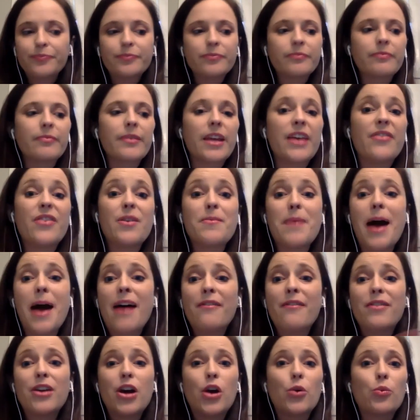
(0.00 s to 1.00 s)
If I'm
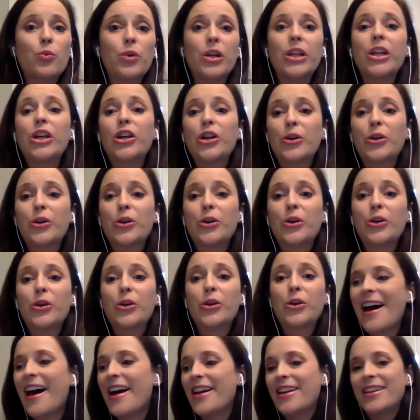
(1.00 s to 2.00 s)
having a really good week,
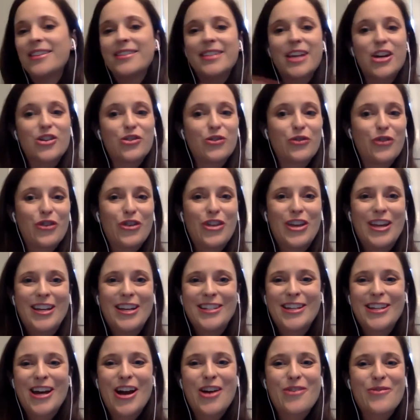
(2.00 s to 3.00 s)
I can schedule for the
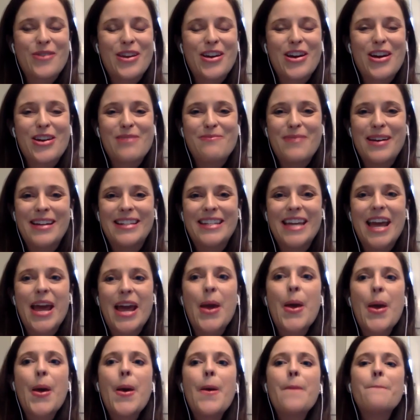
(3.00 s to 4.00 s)
entire week on a Monday,
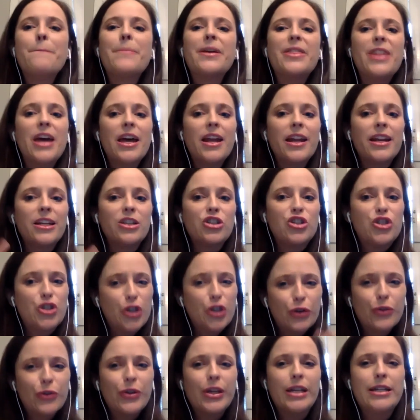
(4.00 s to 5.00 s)
but that
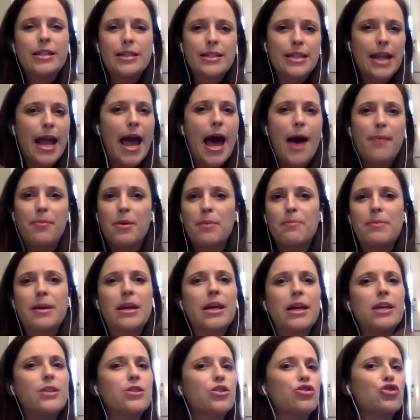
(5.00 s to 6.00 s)
generally doesn't happen
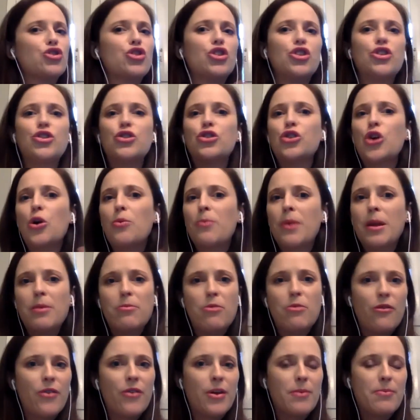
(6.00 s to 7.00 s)
because there's just so many
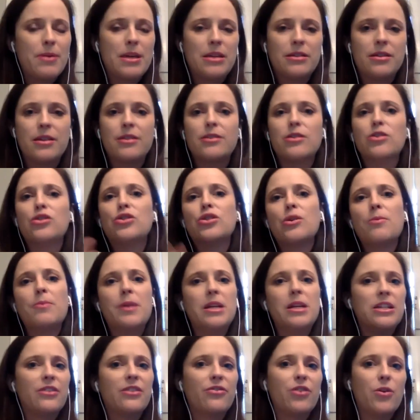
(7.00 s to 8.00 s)
moving pieces and so
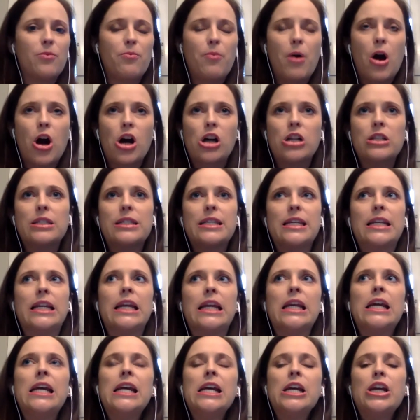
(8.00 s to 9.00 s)
many different parts. And,
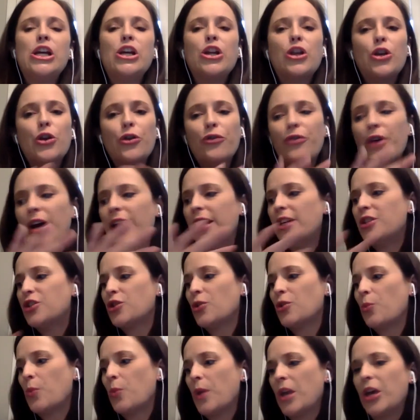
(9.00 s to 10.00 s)
you'll find as your
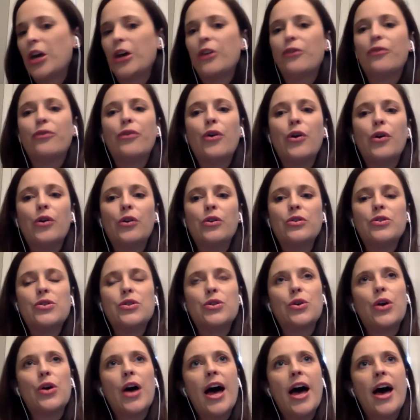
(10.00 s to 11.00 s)
week unfolds,
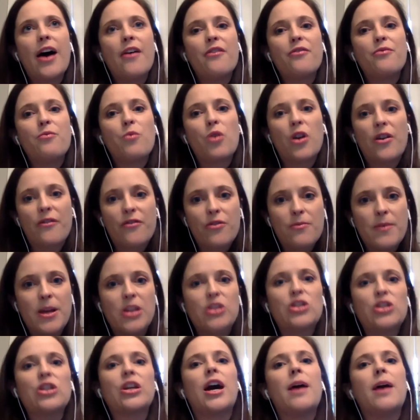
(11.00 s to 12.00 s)
you'll have more
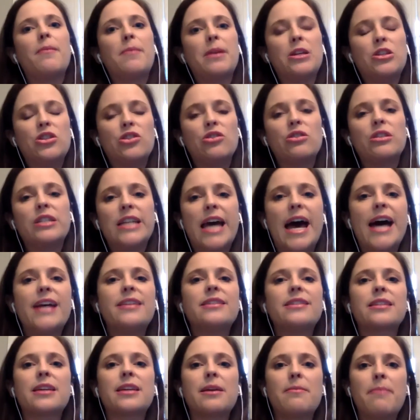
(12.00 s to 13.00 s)
information coming to your desk
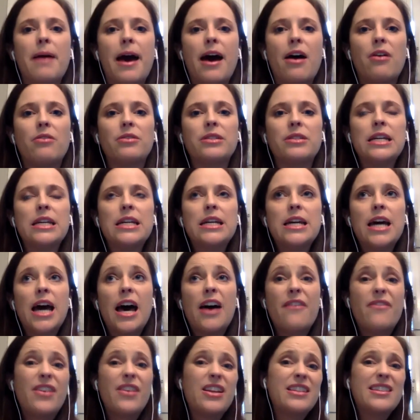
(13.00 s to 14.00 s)
about
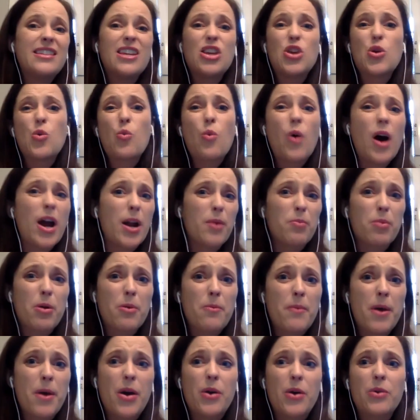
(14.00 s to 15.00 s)
events that you want to
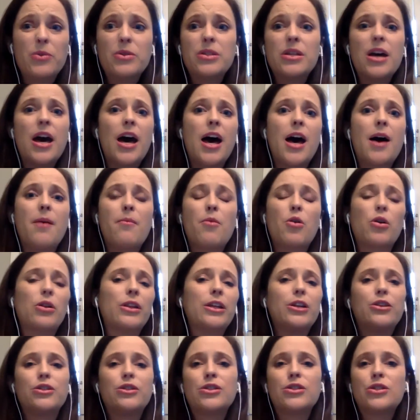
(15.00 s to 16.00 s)
promote, or
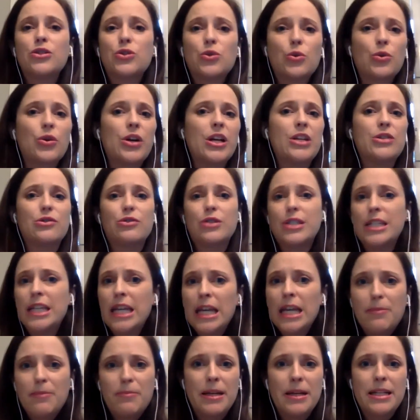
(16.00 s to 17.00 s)
little stories or
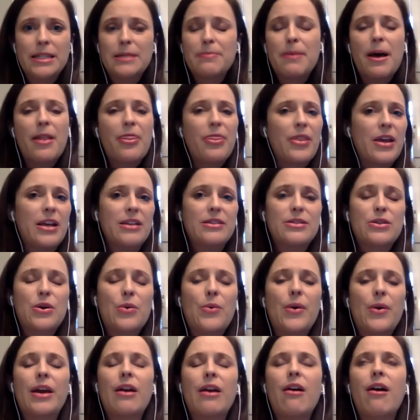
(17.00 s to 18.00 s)
tidbits about things
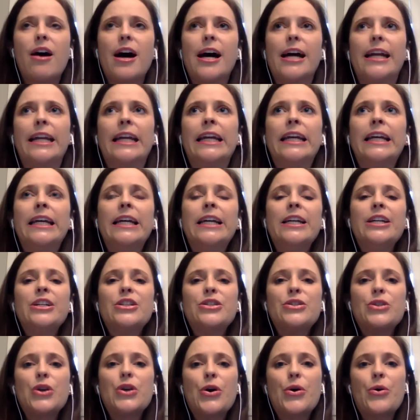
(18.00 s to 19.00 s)
going on.
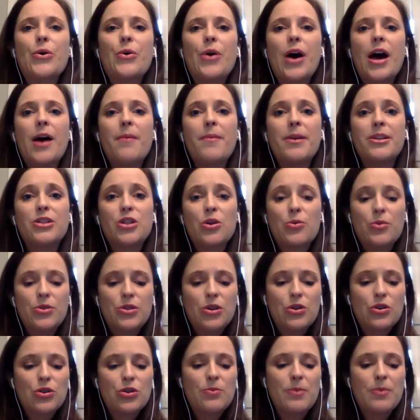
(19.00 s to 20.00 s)
So I start with
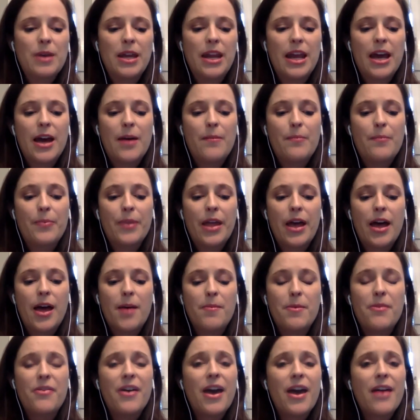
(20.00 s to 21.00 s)
social media.
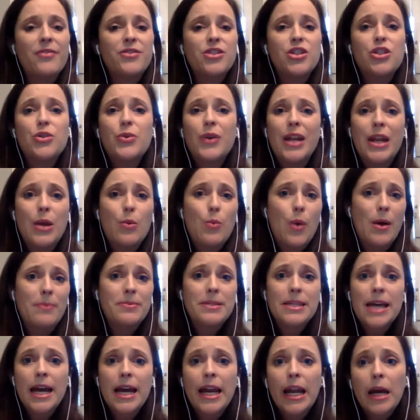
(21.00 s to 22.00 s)
If I have to do any
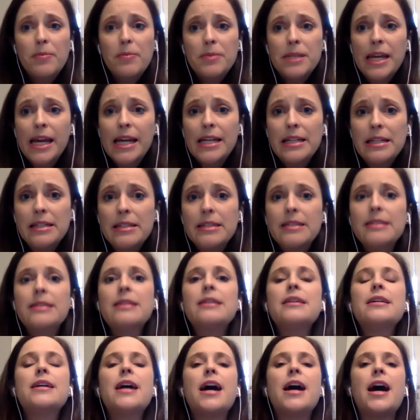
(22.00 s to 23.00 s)
website updates,
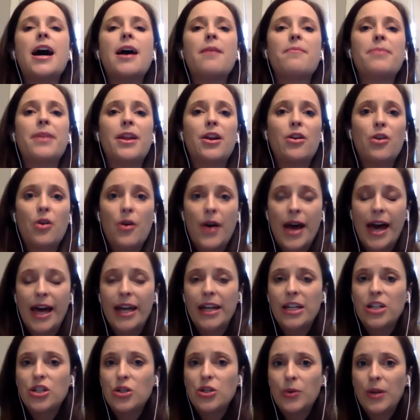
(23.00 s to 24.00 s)
then I'll go ahead
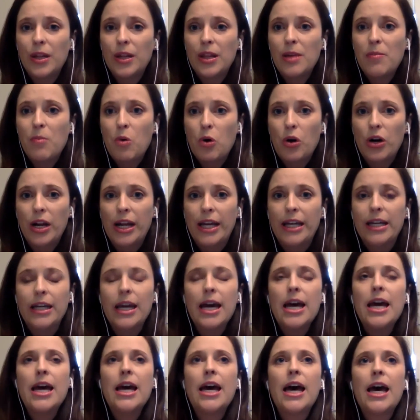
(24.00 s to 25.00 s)
and do it in the morning.
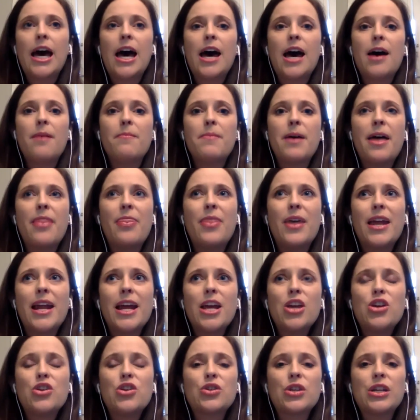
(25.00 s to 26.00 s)
And then I
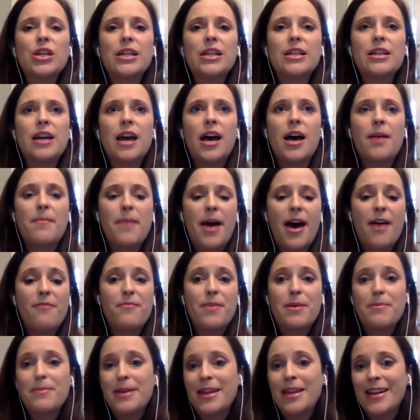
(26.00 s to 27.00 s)
usually have
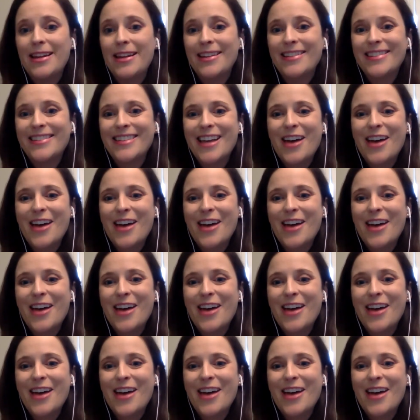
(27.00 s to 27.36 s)
my meetings.